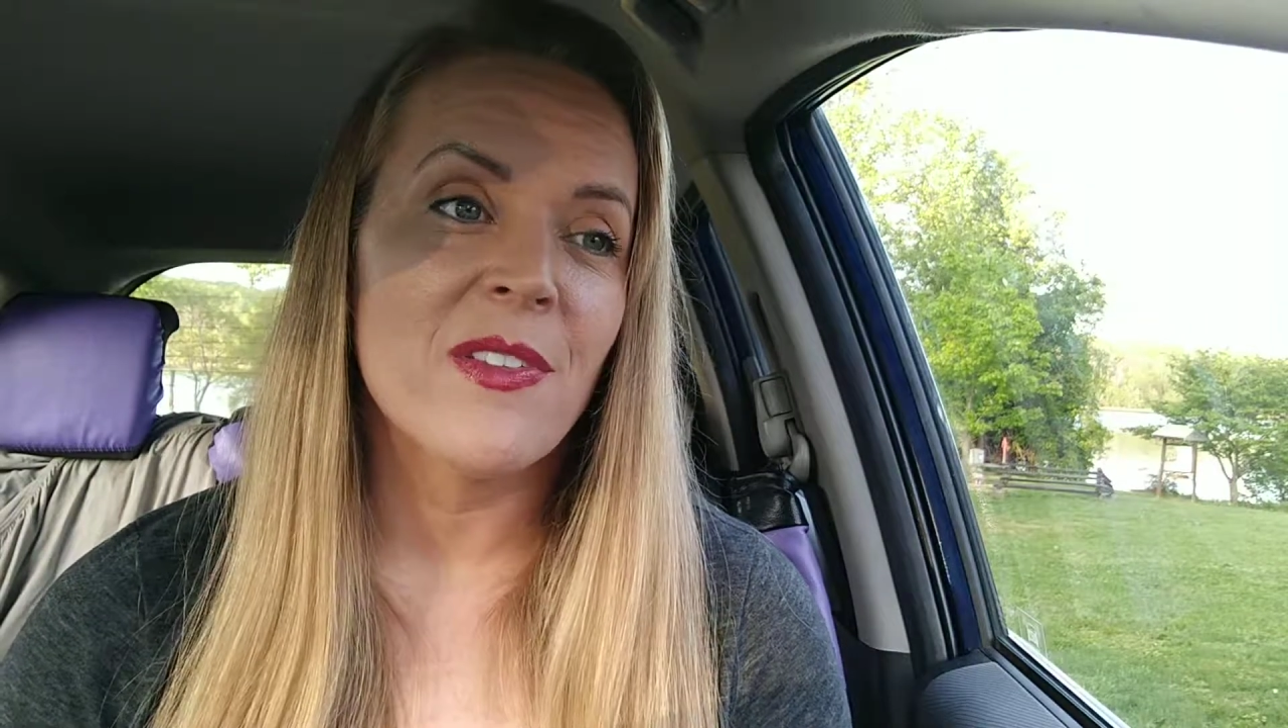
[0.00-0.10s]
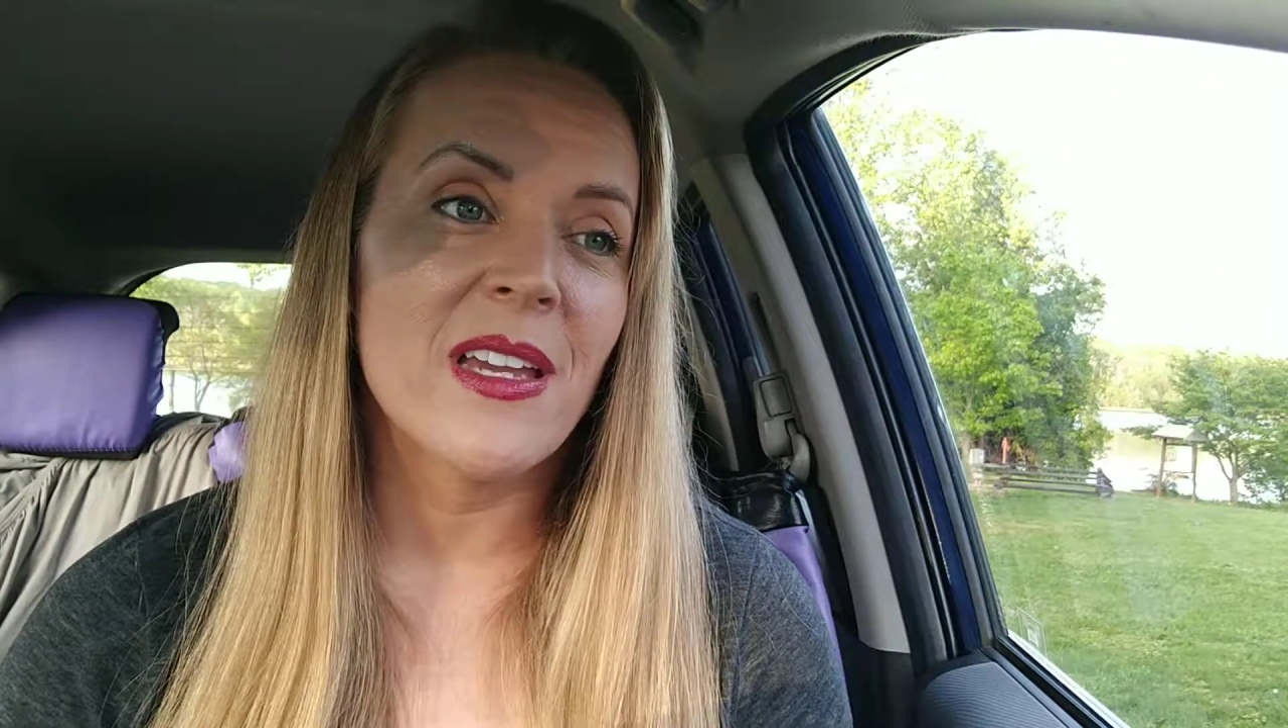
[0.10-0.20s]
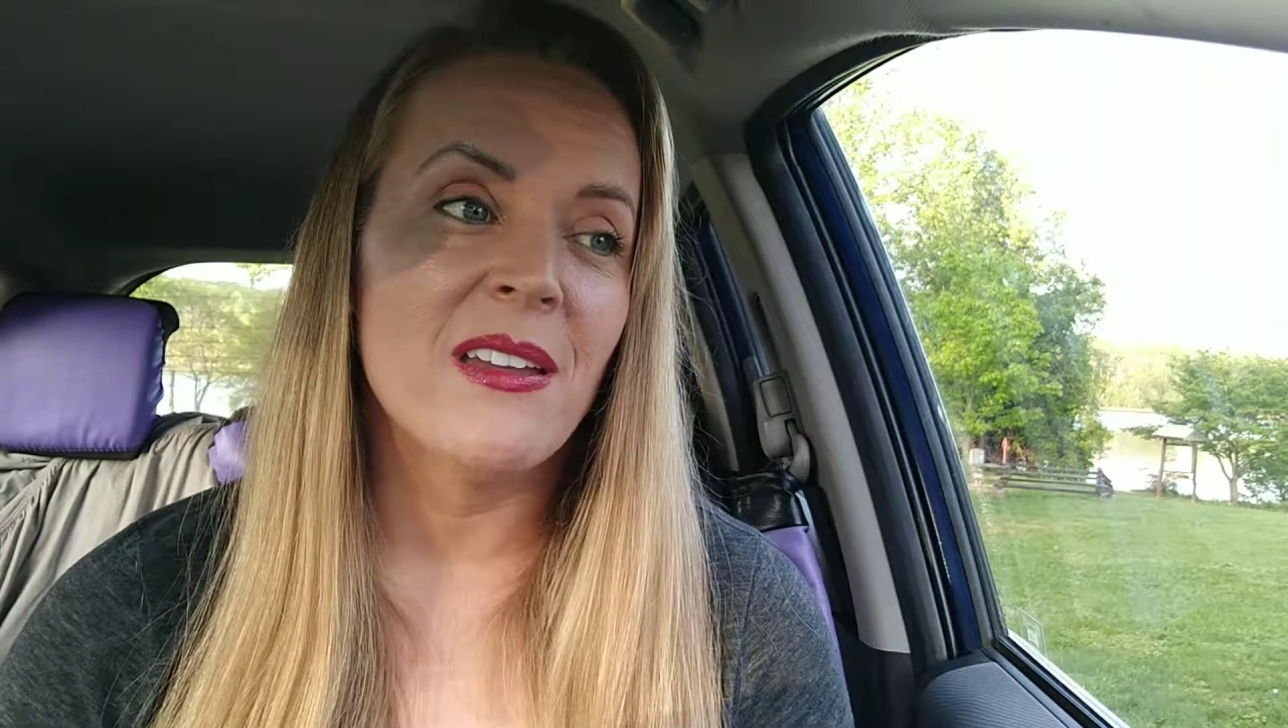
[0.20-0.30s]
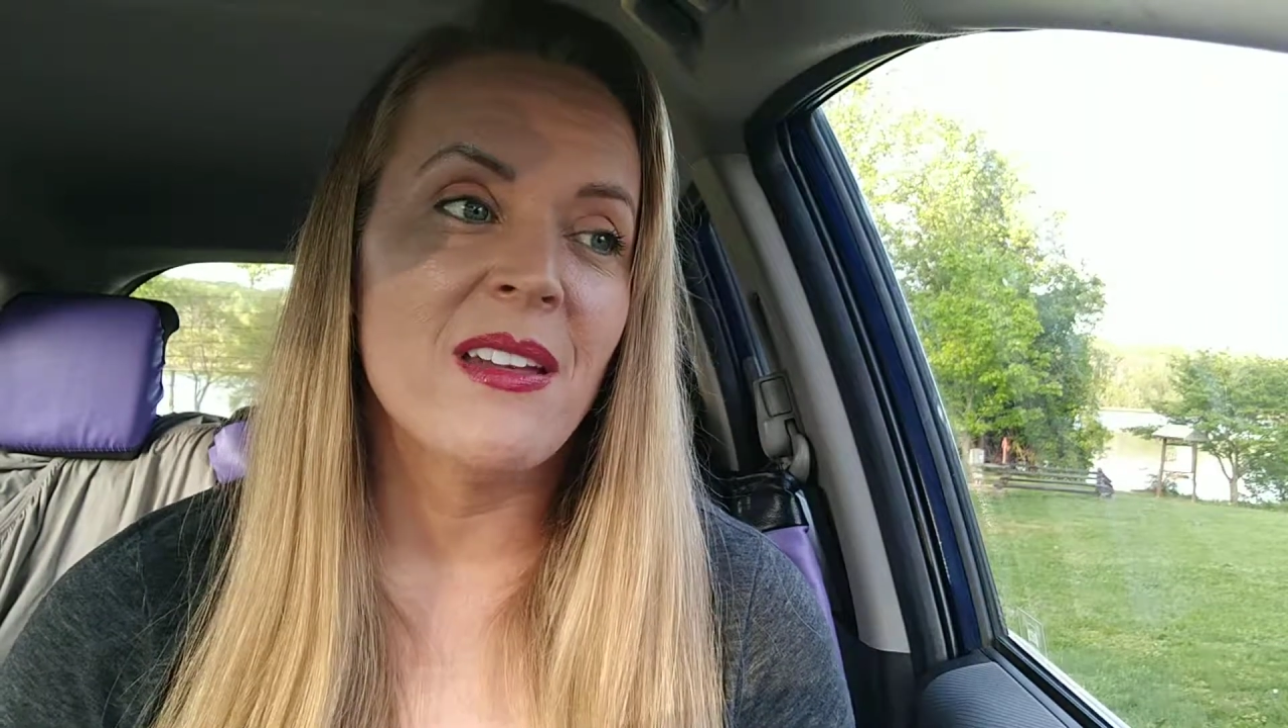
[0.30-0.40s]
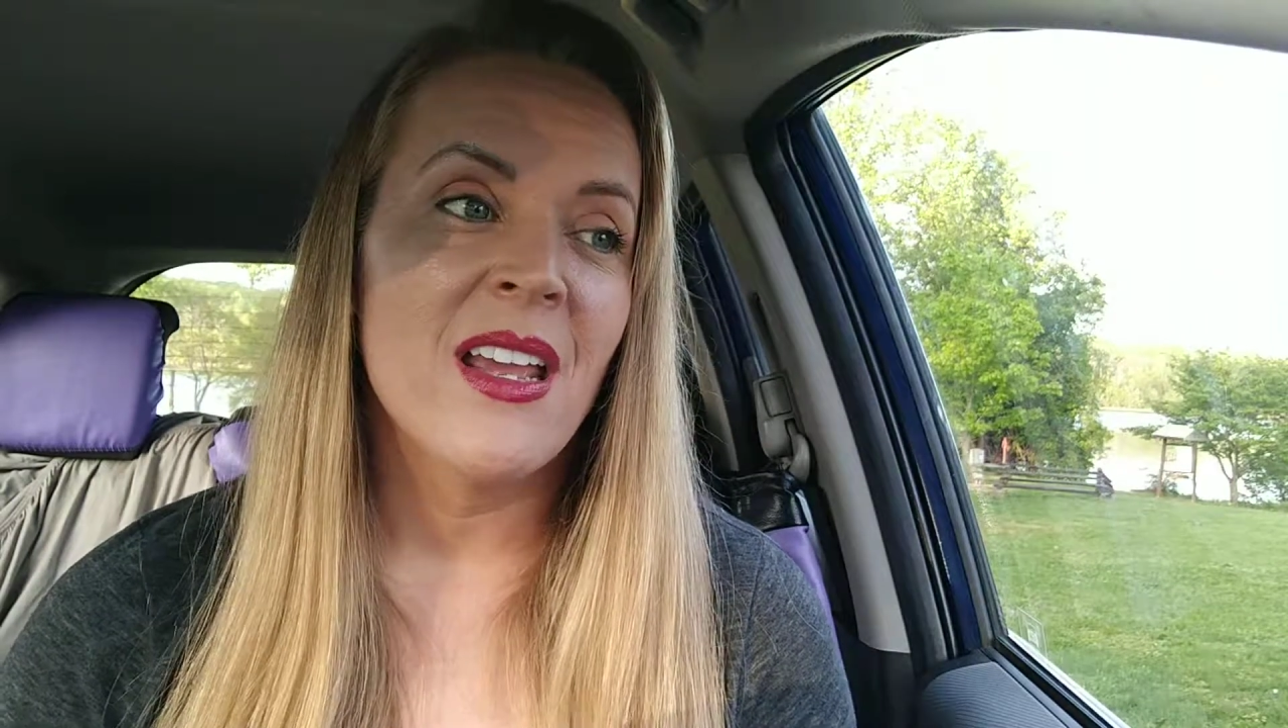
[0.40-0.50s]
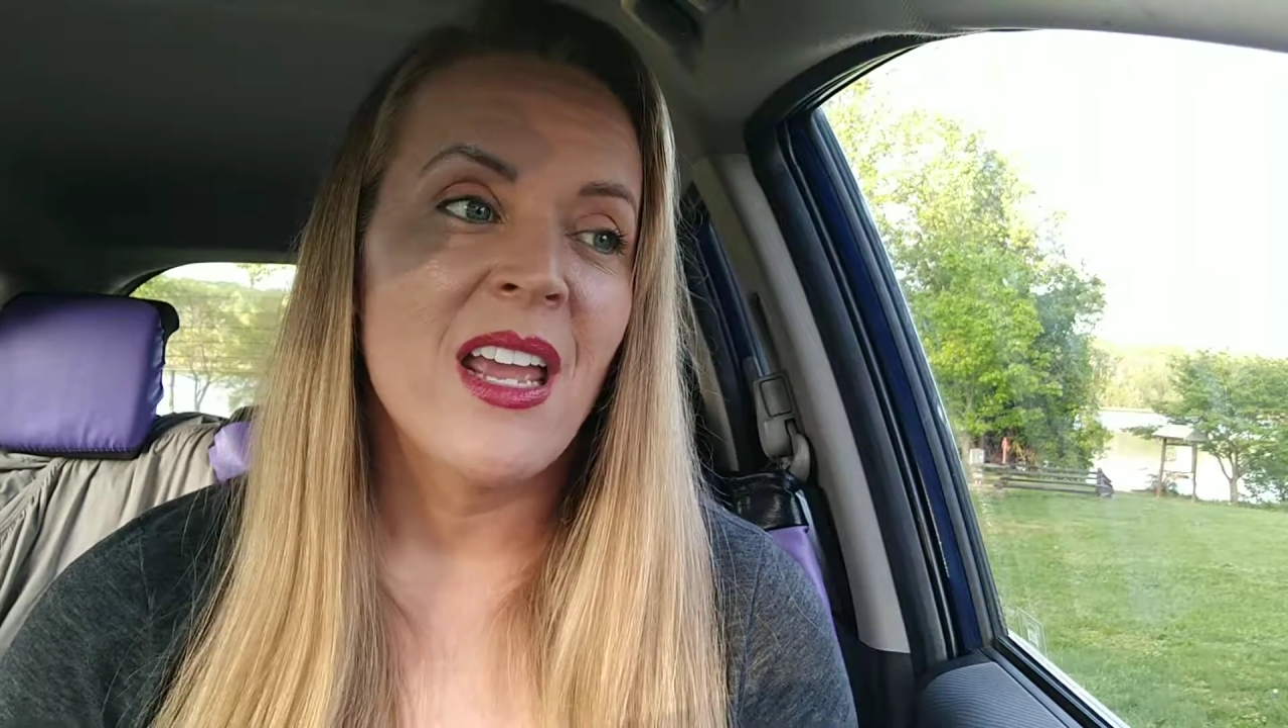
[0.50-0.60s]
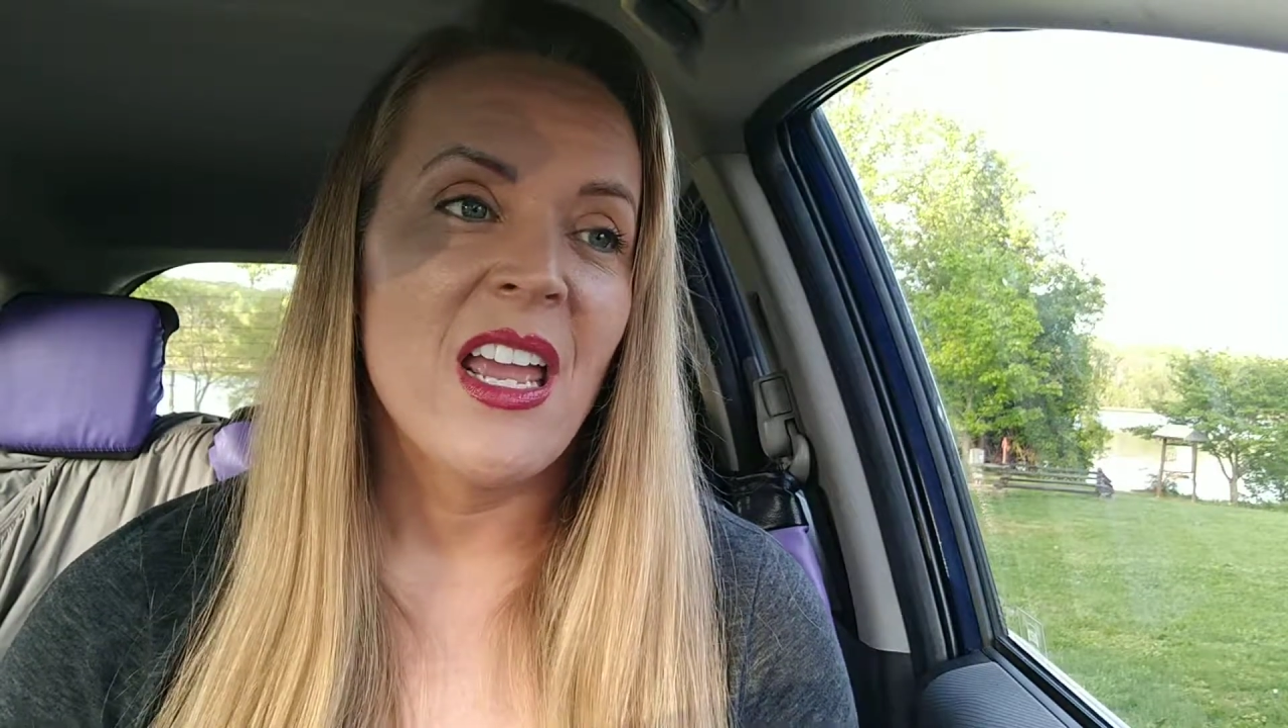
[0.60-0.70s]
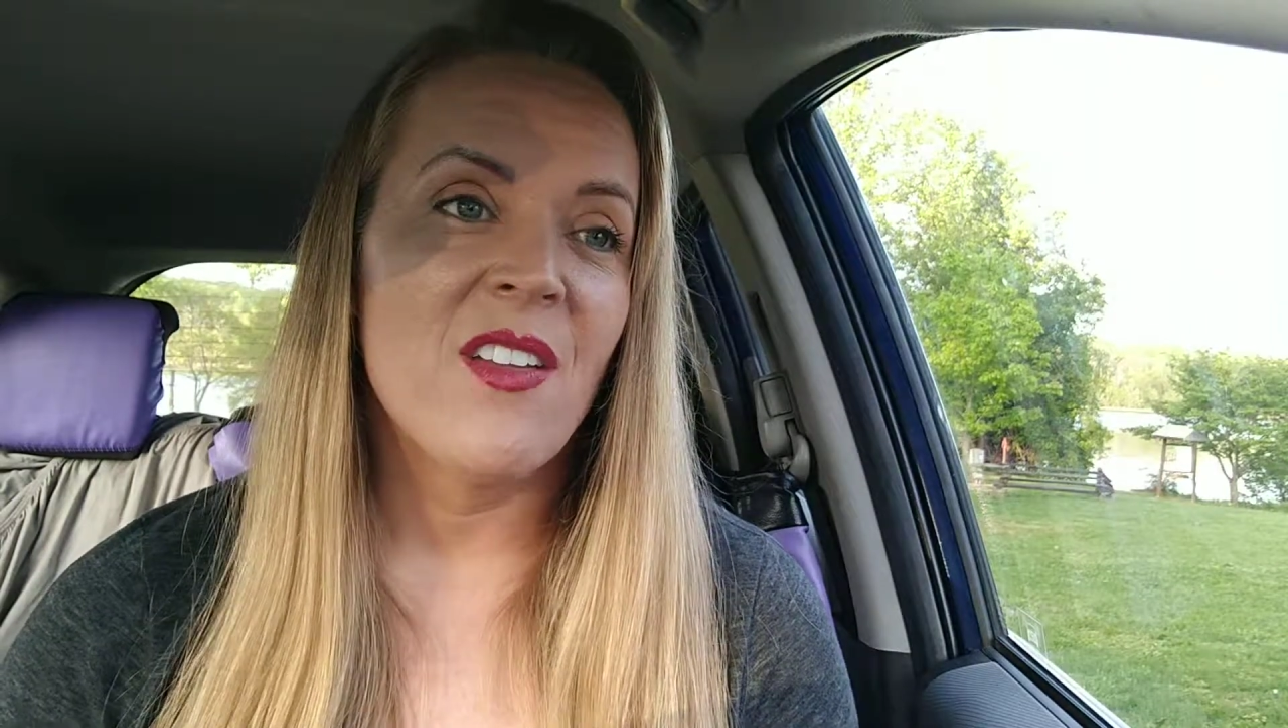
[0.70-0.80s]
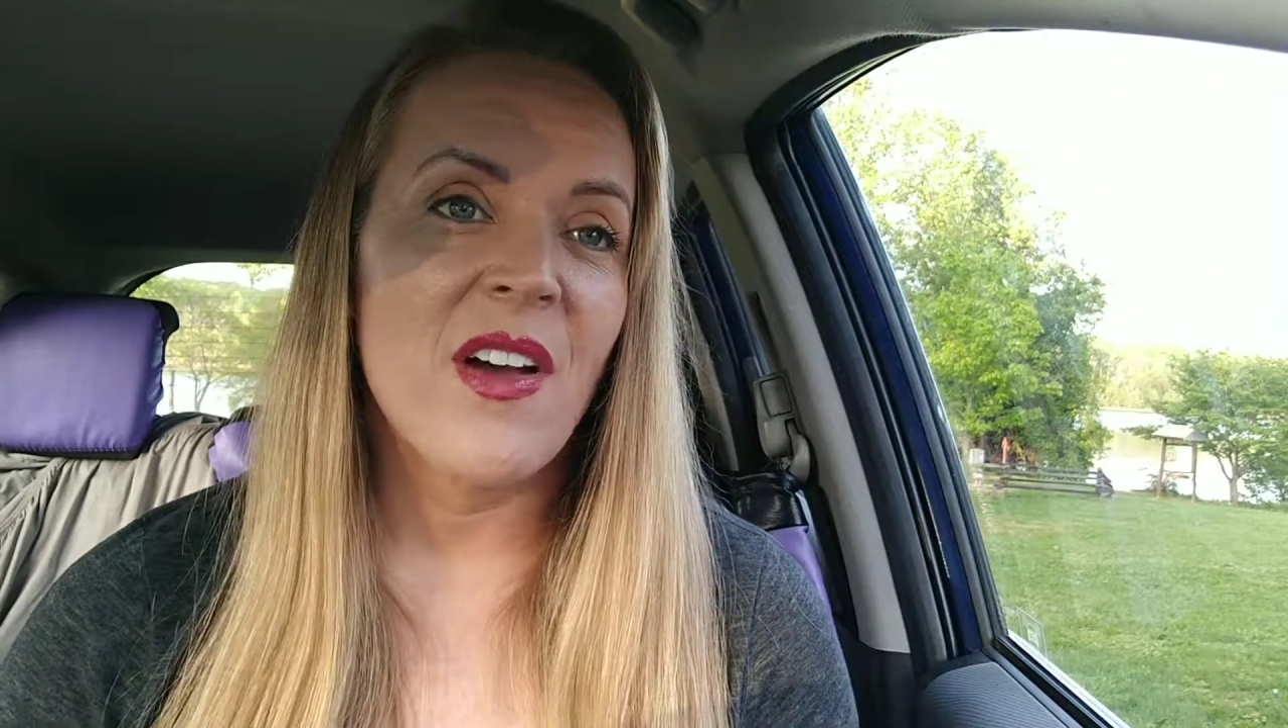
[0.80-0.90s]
And if